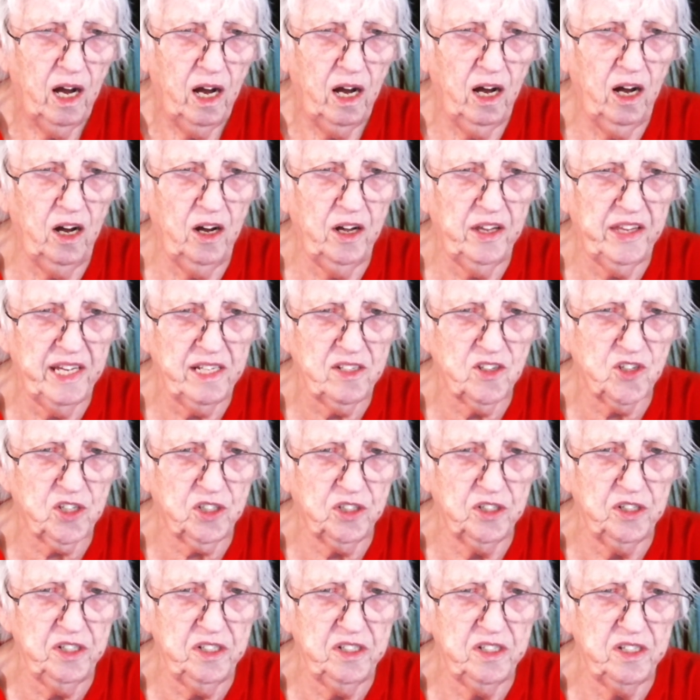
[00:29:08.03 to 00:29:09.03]
"Oh, that's
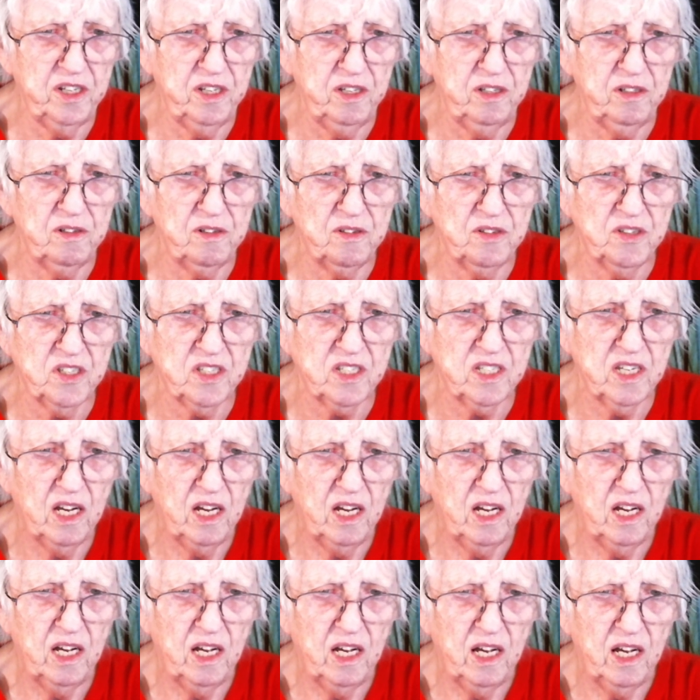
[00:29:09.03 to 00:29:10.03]
good news,"
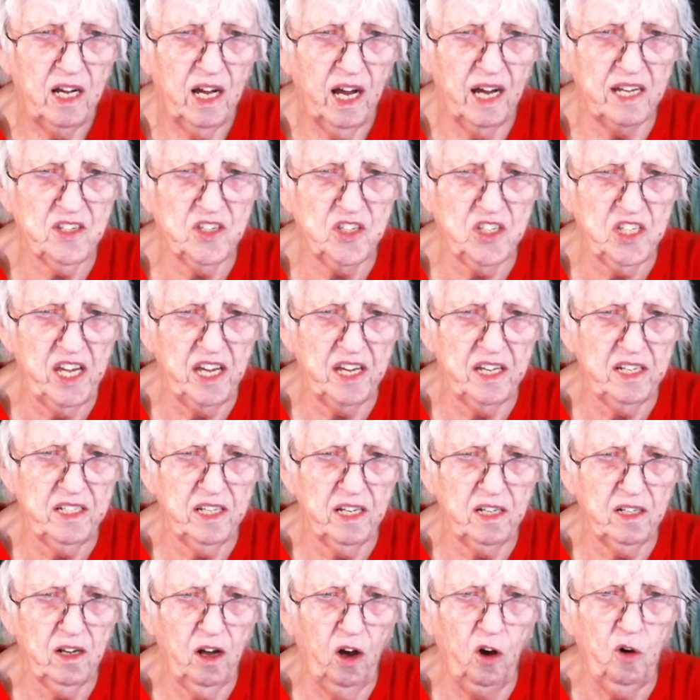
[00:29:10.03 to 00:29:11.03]
I said
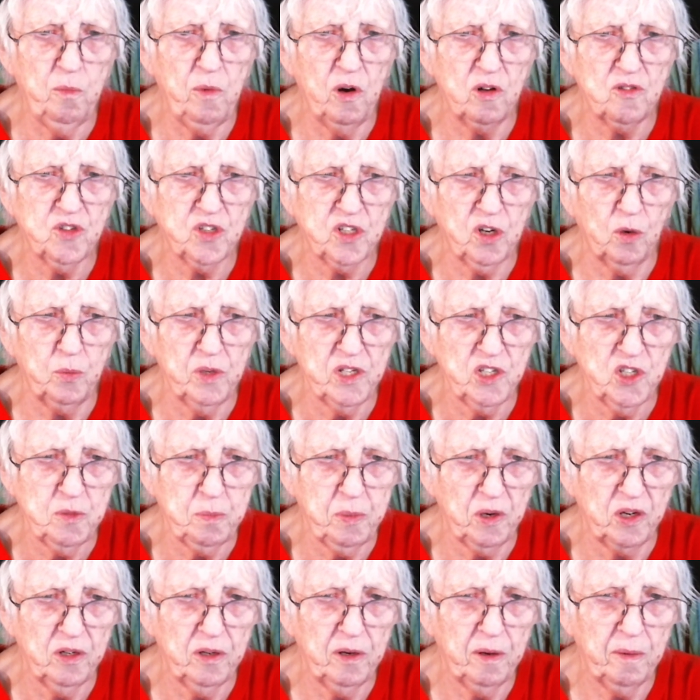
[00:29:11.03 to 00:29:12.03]
in almost a
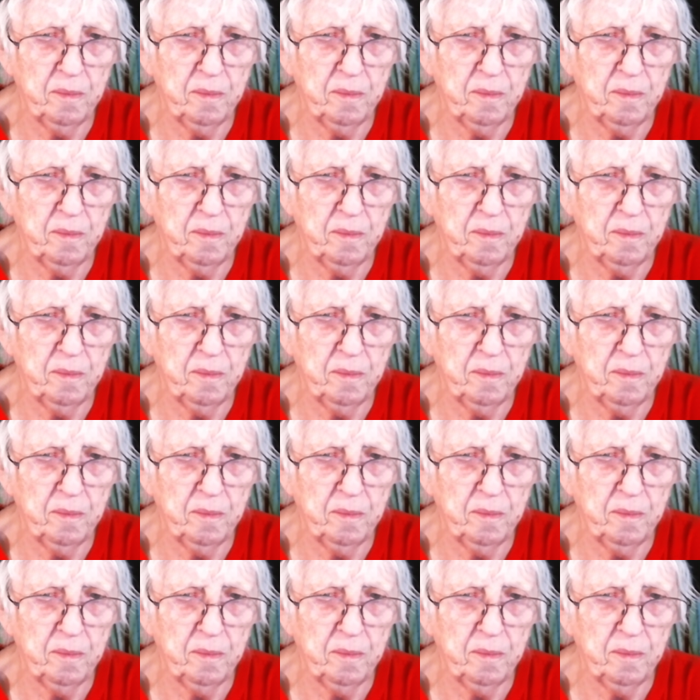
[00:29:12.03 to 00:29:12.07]
whisper.